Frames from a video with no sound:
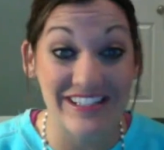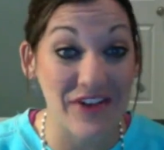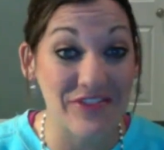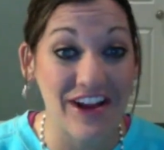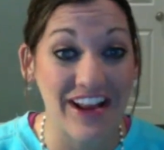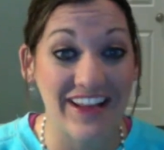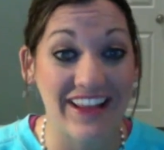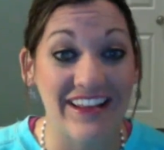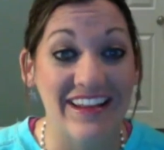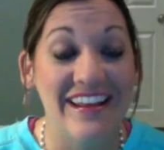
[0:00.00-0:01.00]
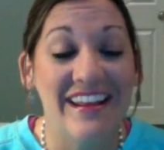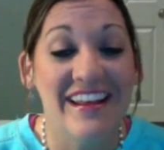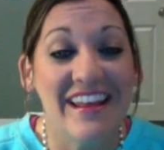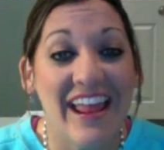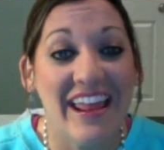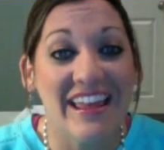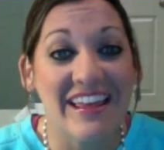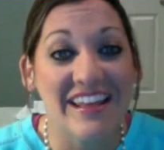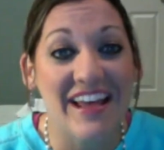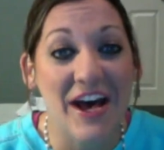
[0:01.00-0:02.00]
right in.
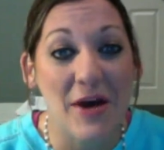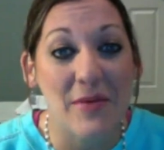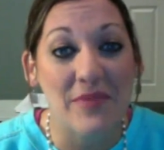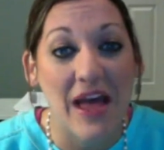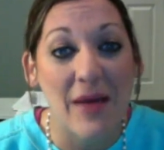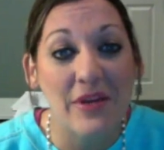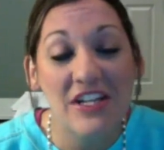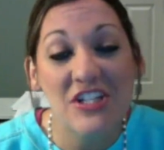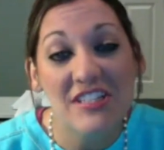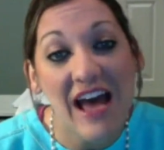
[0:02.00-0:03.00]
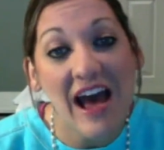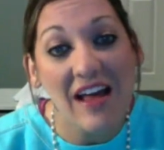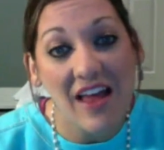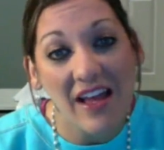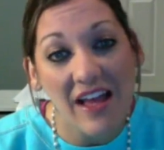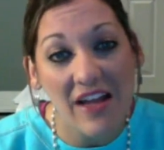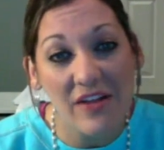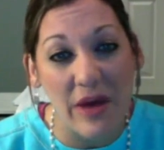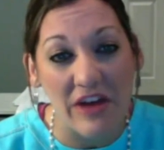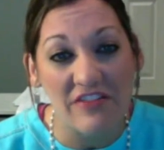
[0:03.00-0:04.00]
And I'm going to just highlight kind of
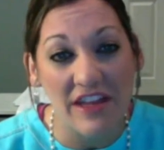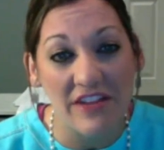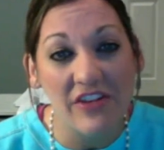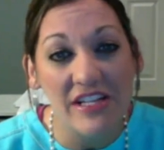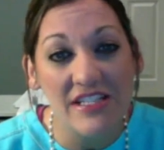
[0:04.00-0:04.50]
my favorites,